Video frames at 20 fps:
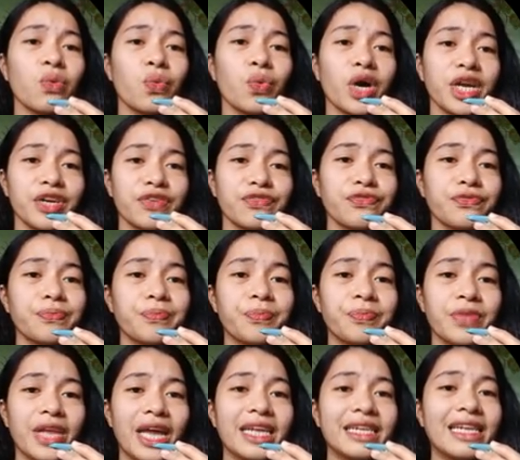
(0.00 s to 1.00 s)

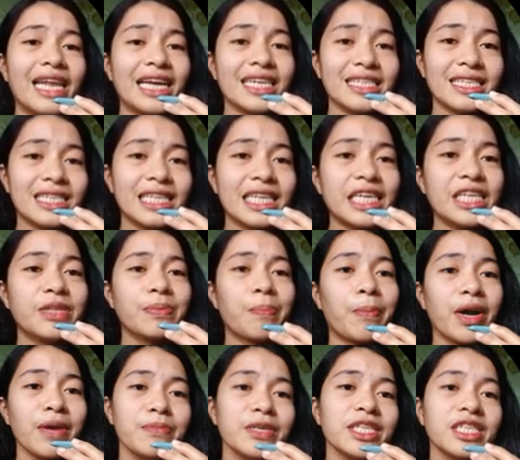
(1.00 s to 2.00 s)
the
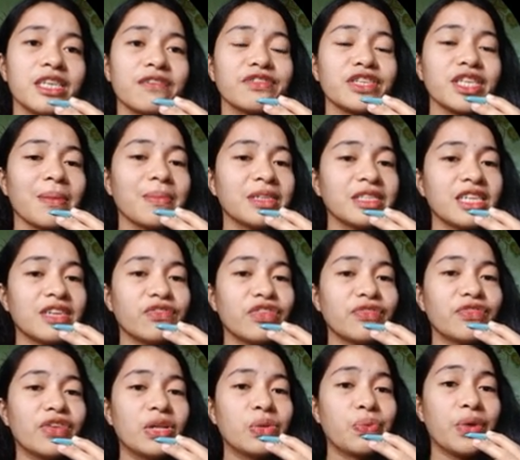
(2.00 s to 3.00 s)
purpose of summative
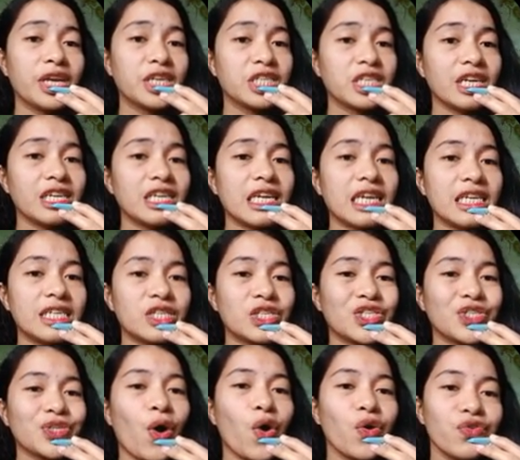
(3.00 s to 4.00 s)
evaluation is
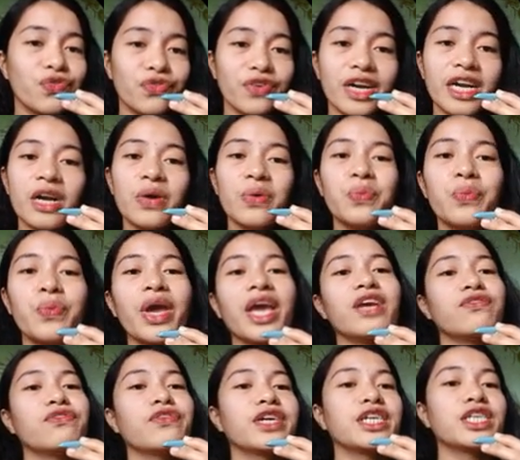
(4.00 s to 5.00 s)
to offer a
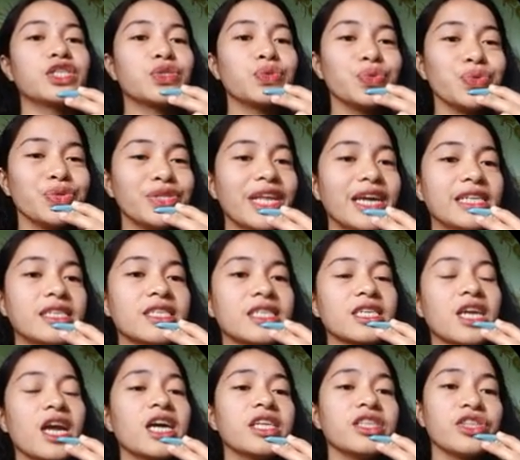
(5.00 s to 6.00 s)
way for students
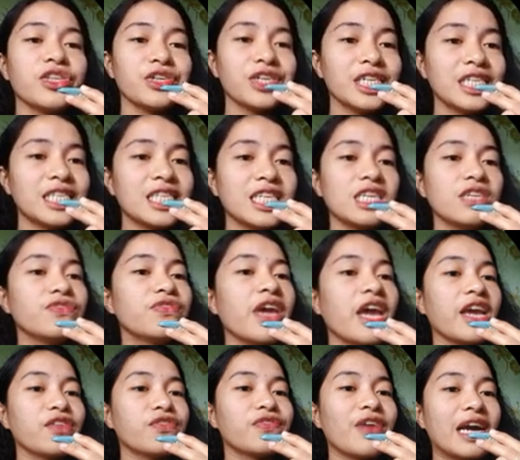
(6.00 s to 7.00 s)
to receive
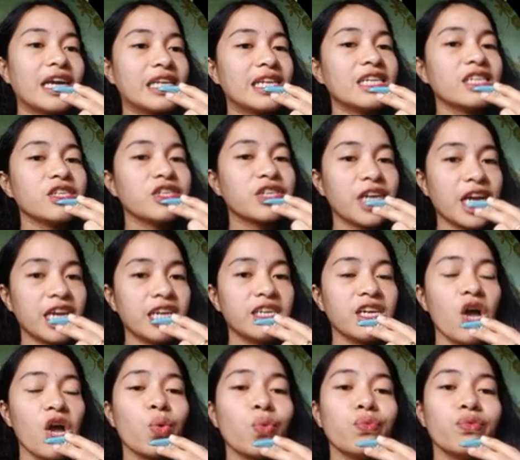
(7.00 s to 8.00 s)
a final grade,
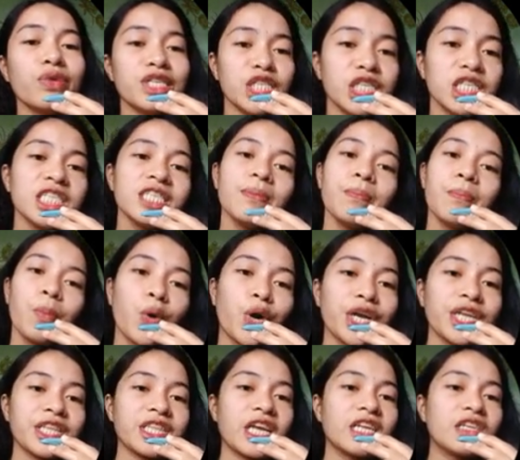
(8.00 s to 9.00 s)
which is
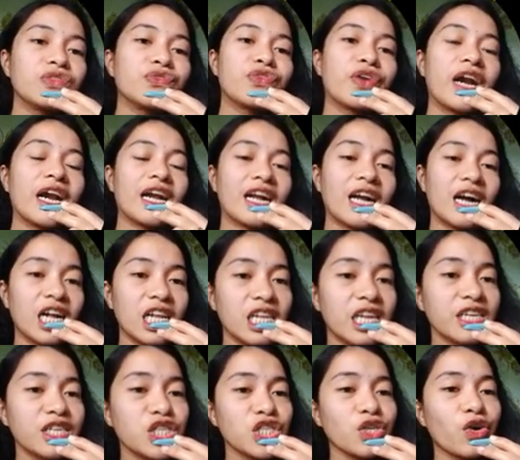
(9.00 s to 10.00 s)
important for
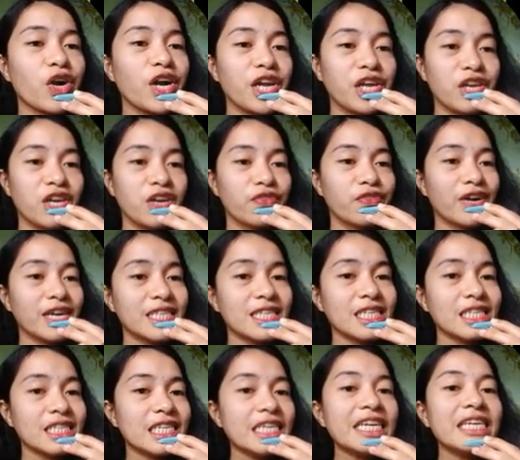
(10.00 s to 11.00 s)
college or
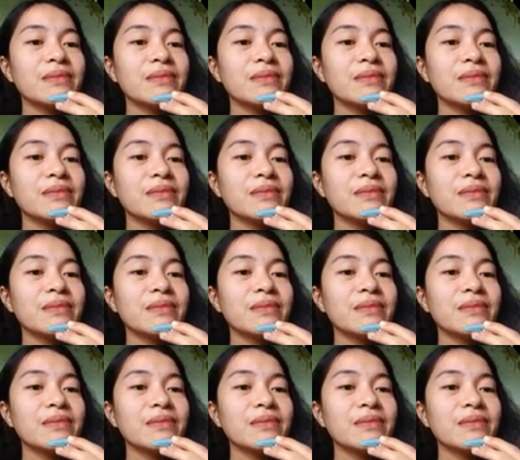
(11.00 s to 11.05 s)
university